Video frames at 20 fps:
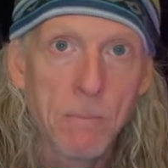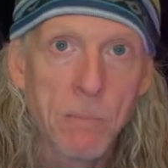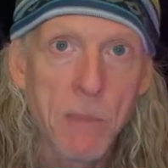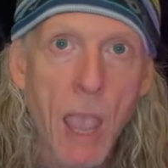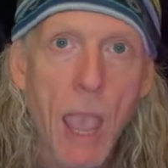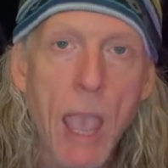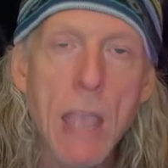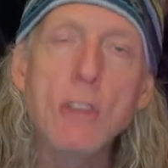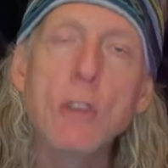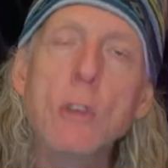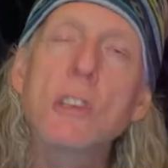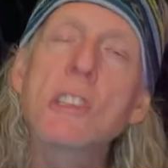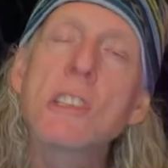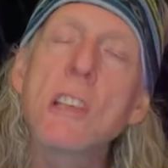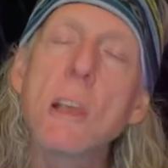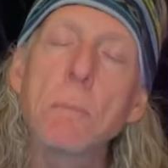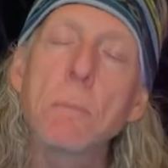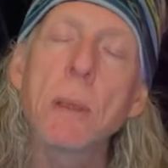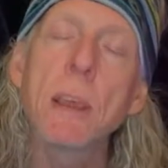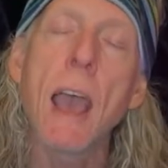And you
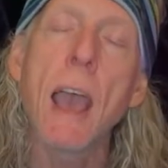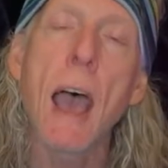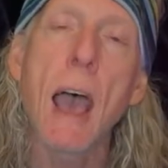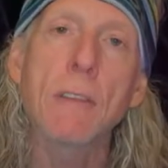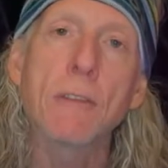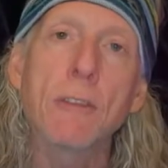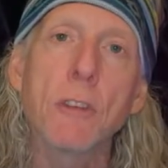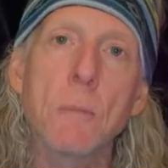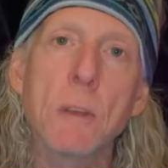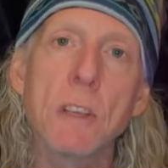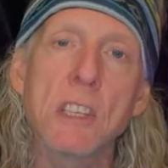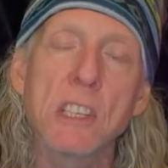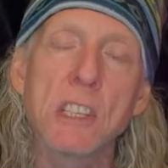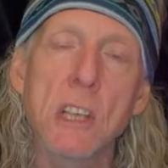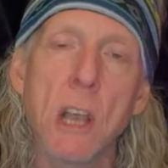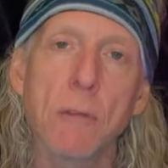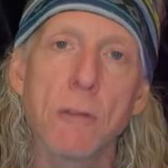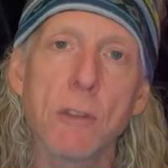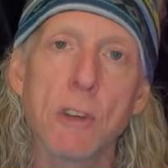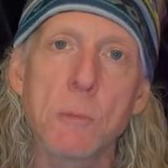simply act from a
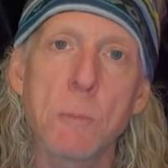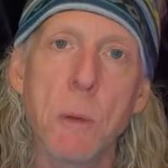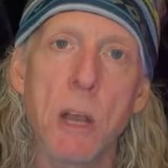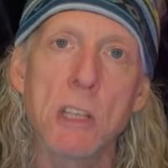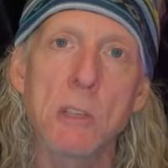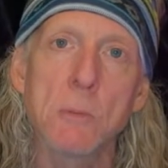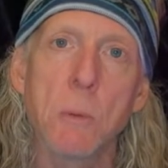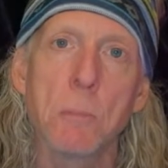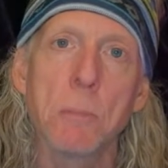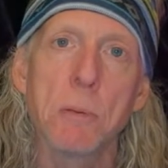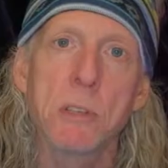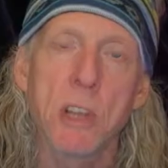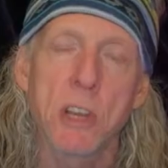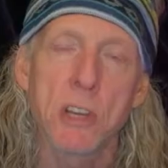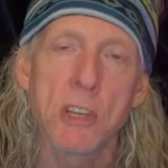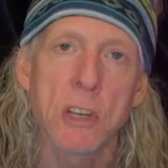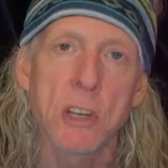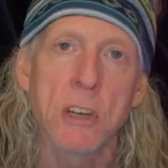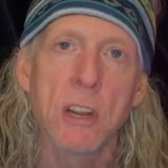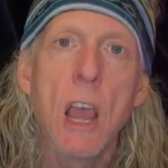self-responsible
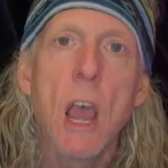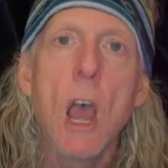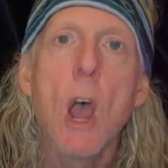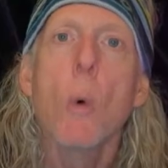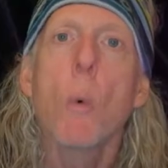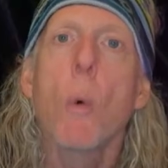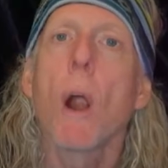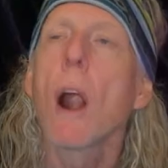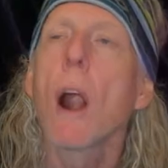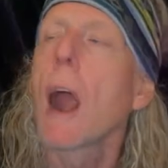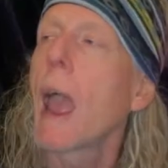position where,